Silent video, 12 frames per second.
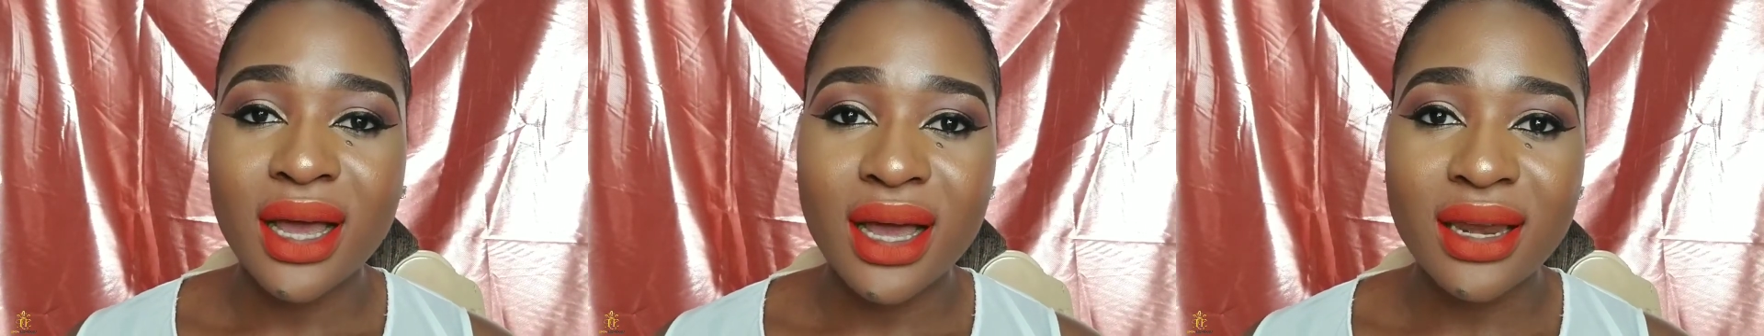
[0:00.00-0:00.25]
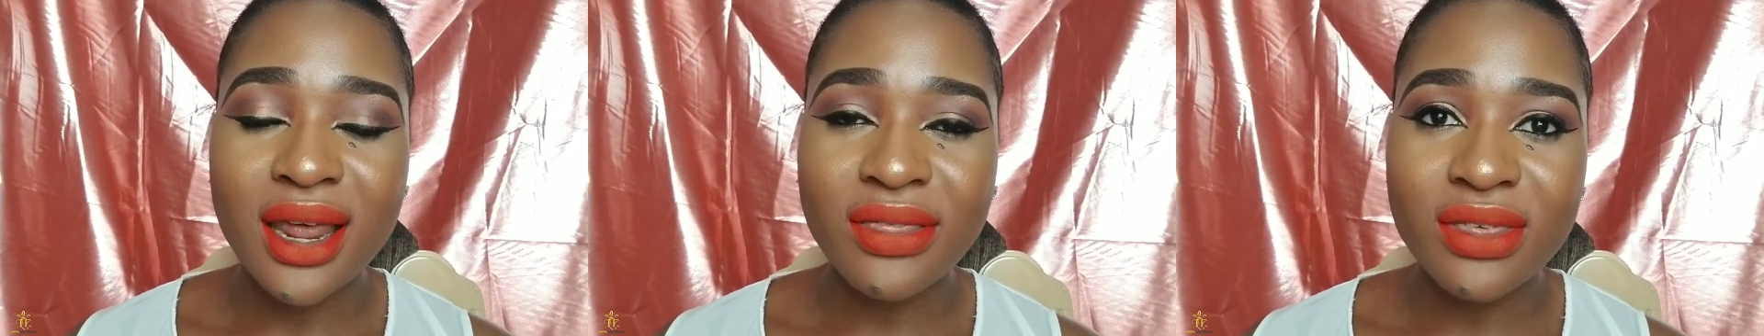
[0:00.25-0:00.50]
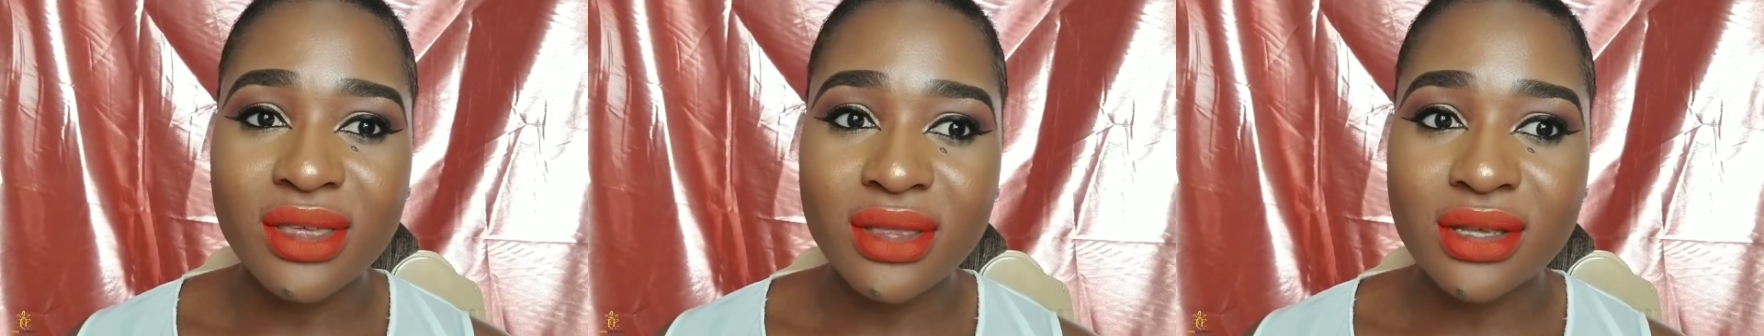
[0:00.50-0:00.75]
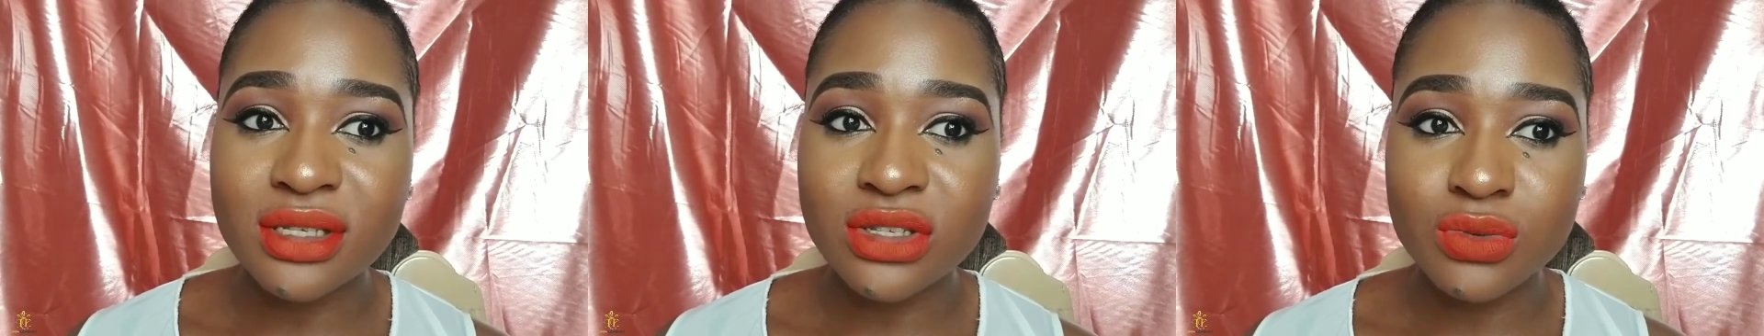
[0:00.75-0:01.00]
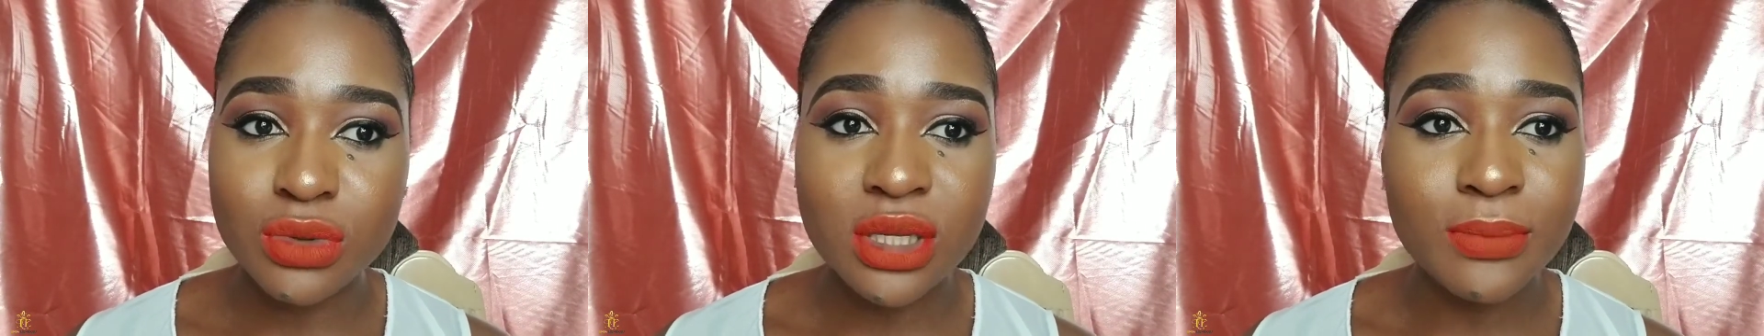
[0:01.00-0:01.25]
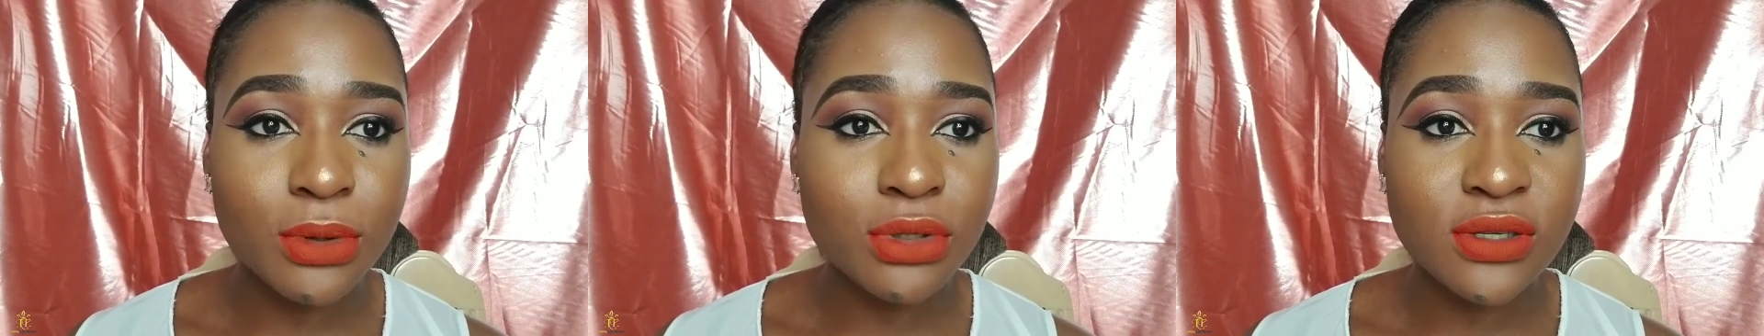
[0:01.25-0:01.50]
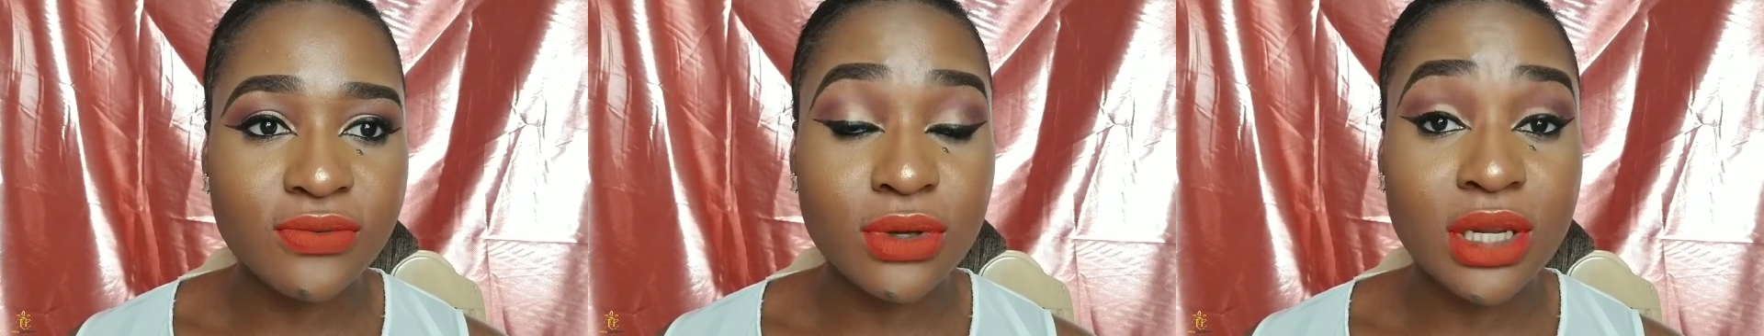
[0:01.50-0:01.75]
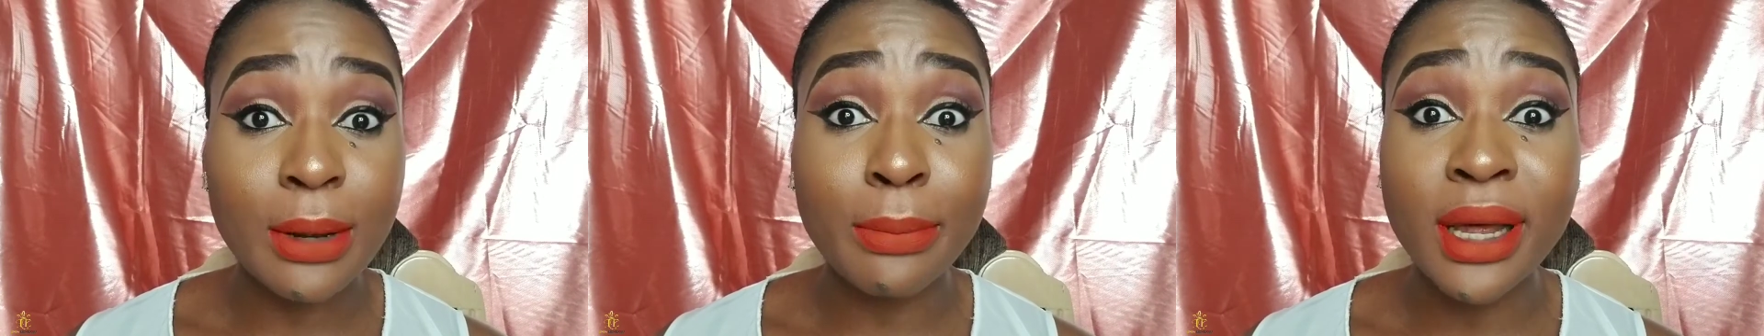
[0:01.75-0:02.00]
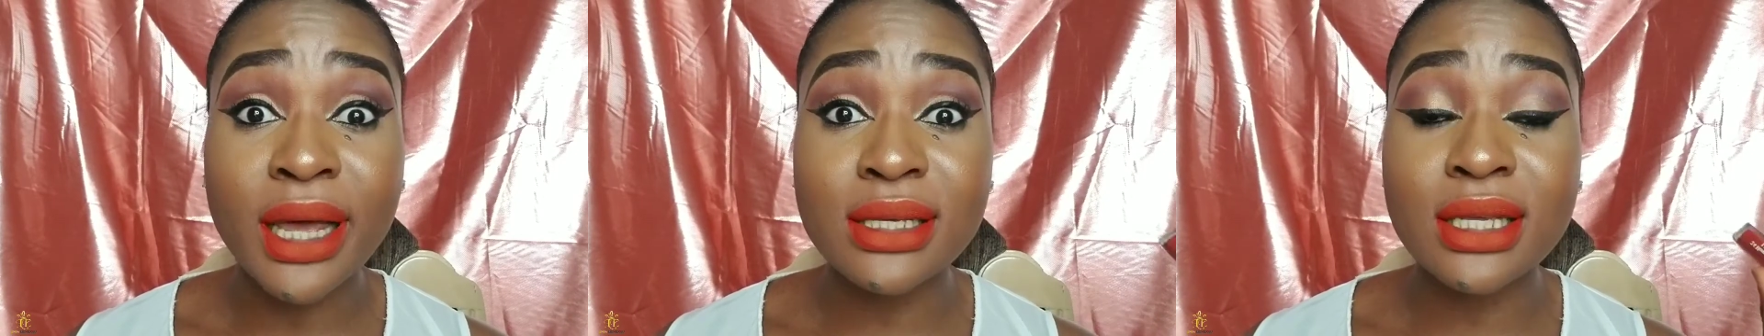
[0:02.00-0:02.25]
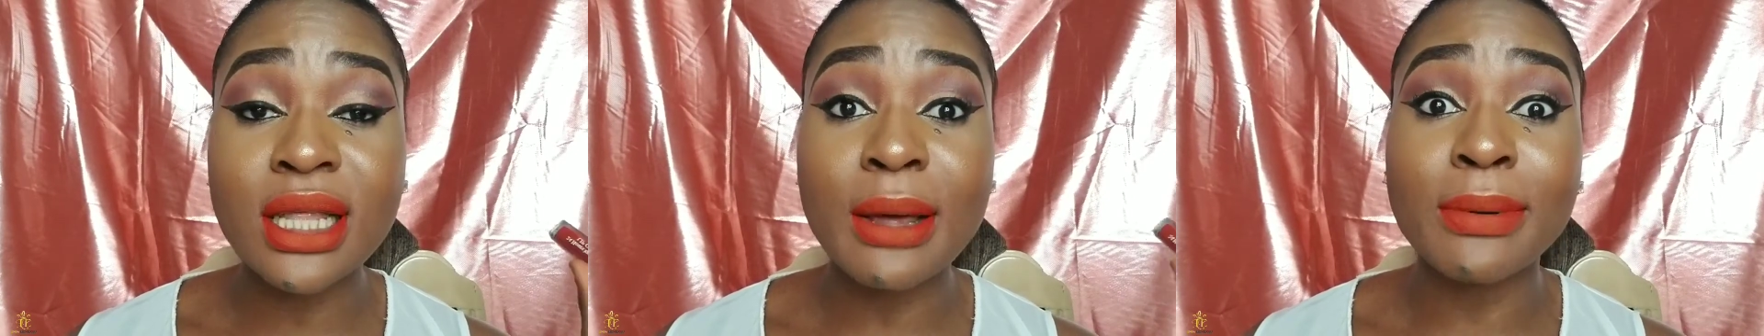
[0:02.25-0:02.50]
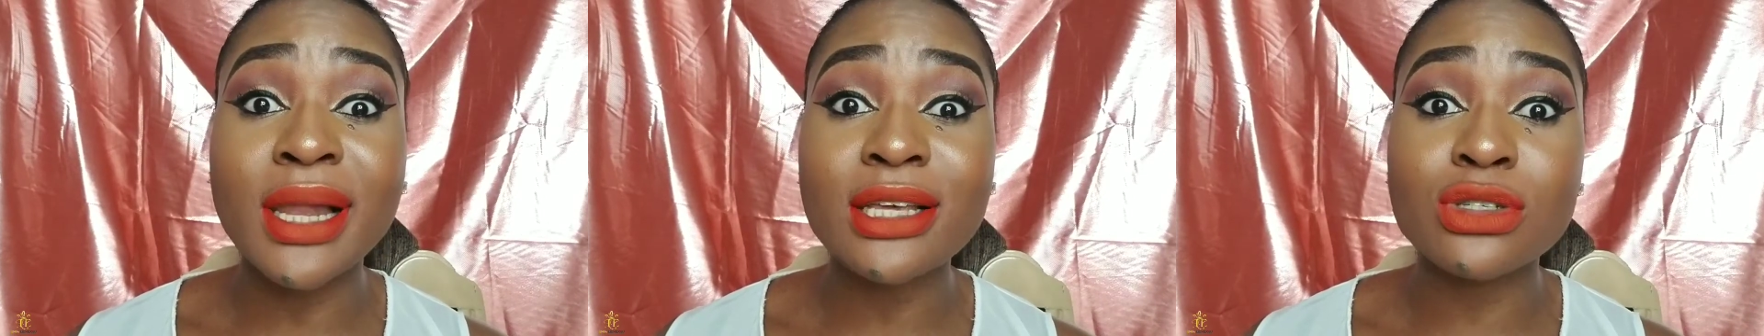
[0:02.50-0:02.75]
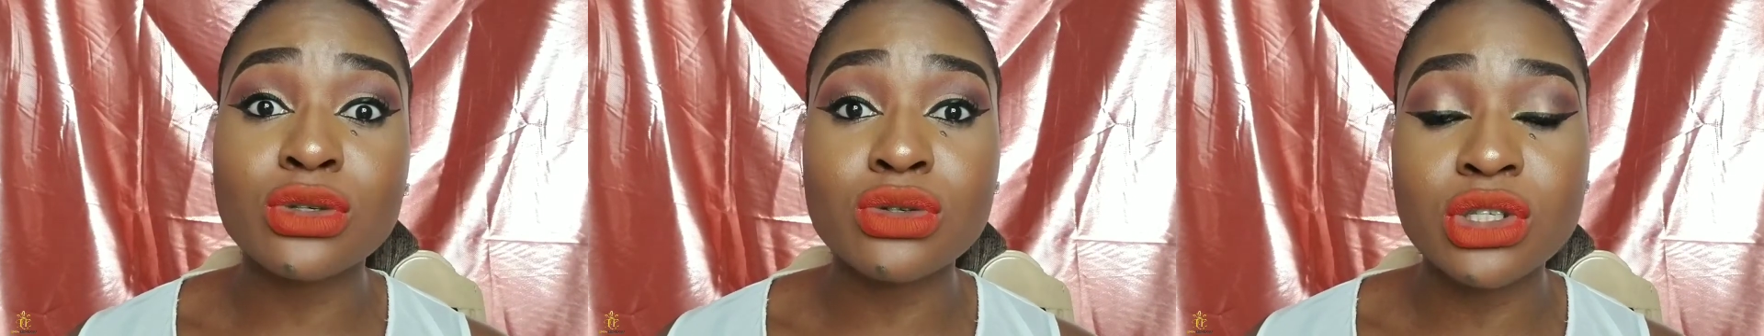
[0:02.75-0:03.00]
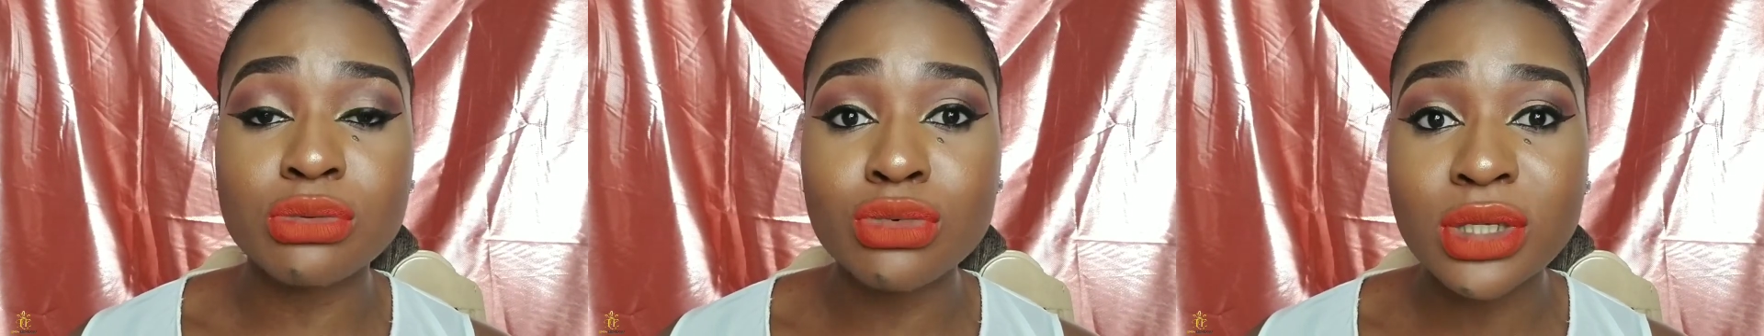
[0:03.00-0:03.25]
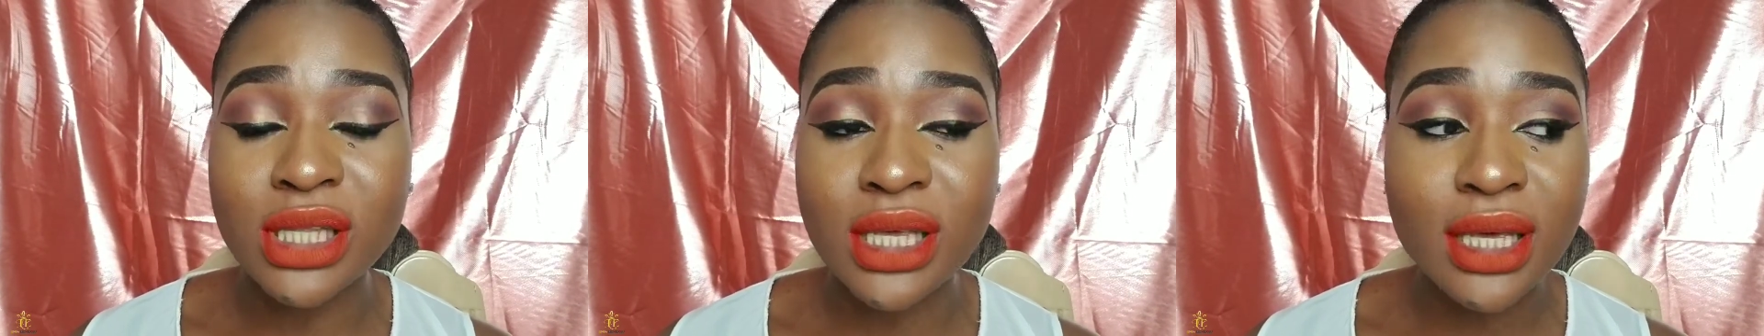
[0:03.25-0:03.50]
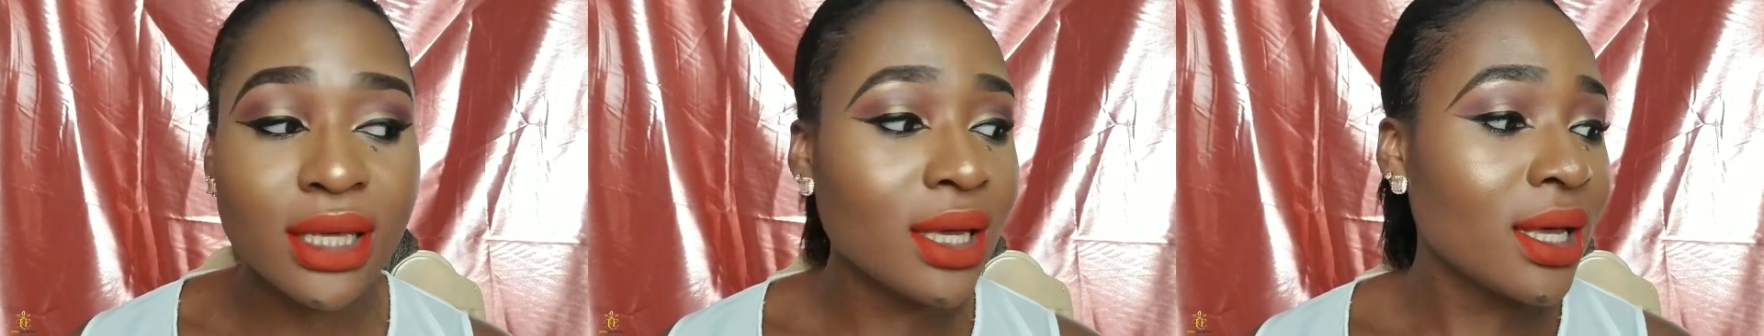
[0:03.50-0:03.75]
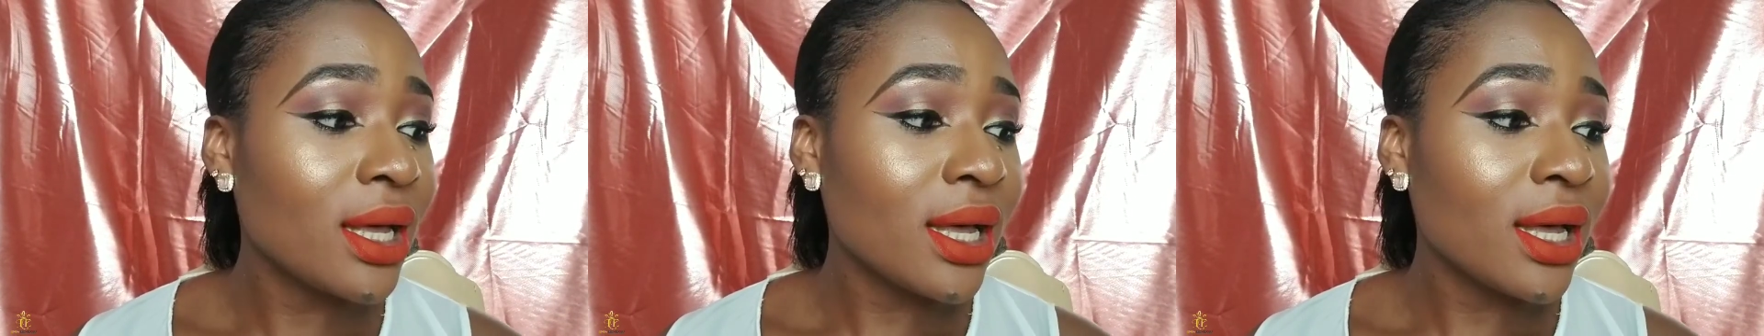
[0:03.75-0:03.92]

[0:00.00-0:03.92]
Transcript: And I think this is really beautiful. It applies so smoothly.